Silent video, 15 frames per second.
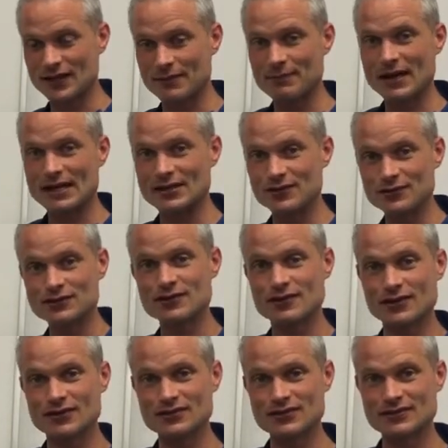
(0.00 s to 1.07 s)
make use of
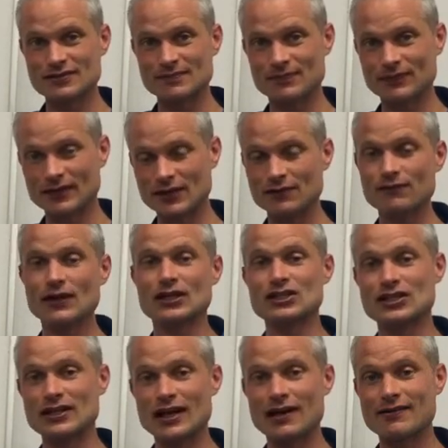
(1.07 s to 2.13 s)
those
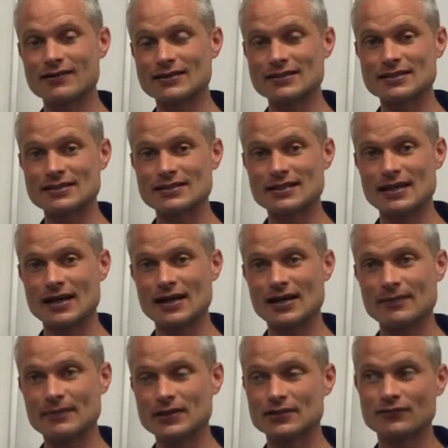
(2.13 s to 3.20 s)
convection currents
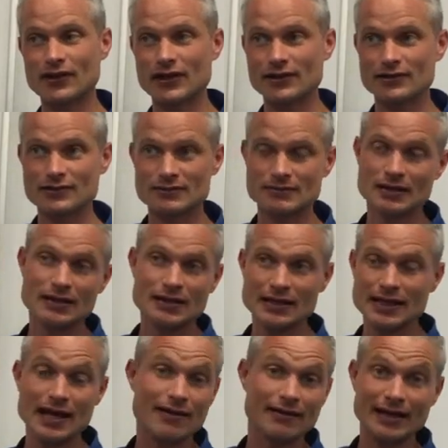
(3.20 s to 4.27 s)
as far as
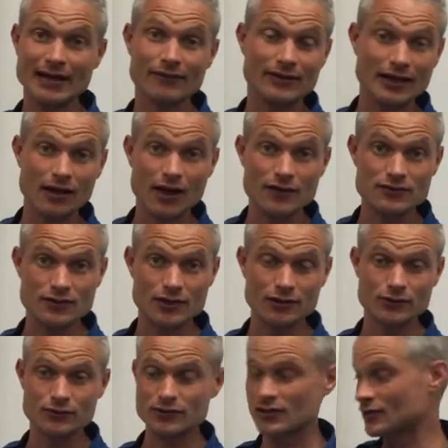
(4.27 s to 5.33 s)
carrying out their life cycles.